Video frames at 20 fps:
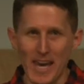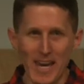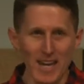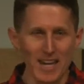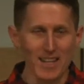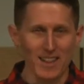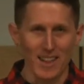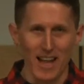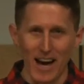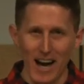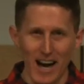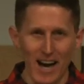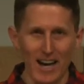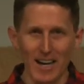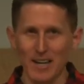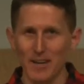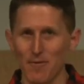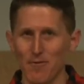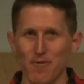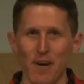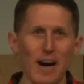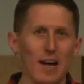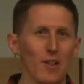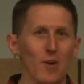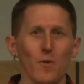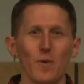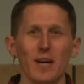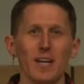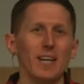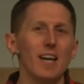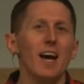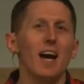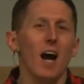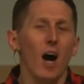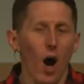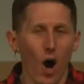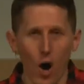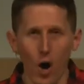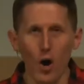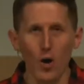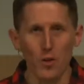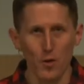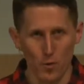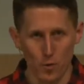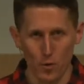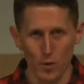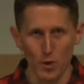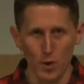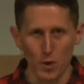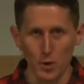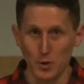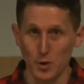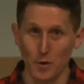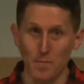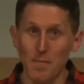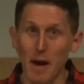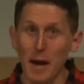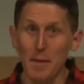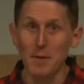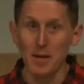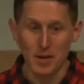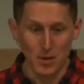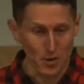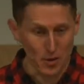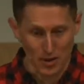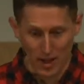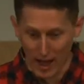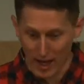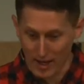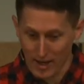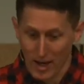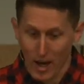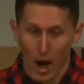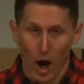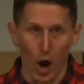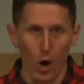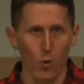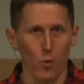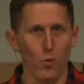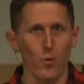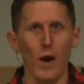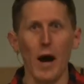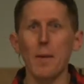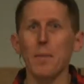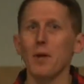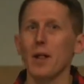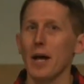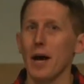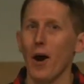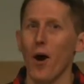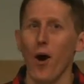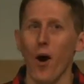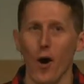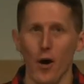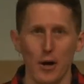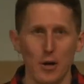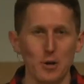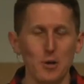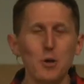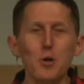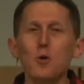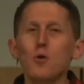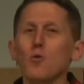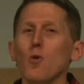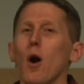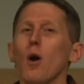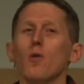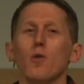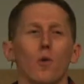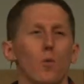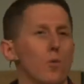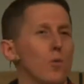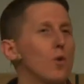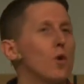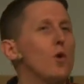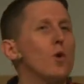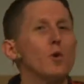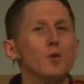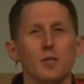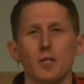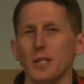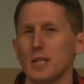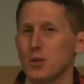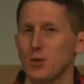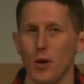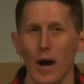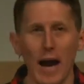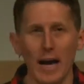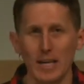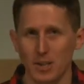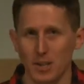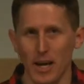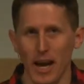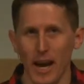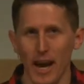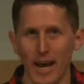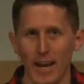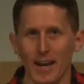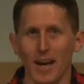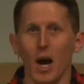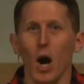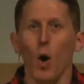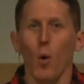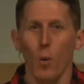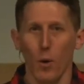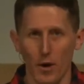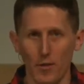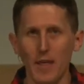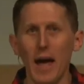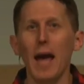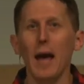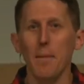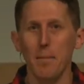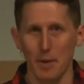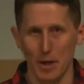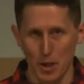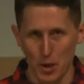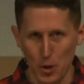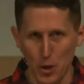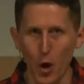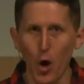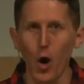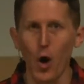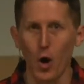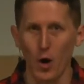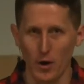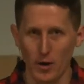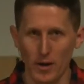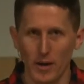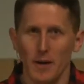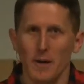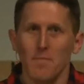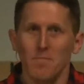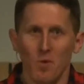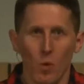in line and following all the rules, or maybe you're like a rebel at heart and you throw the rules in the trash can where they belong.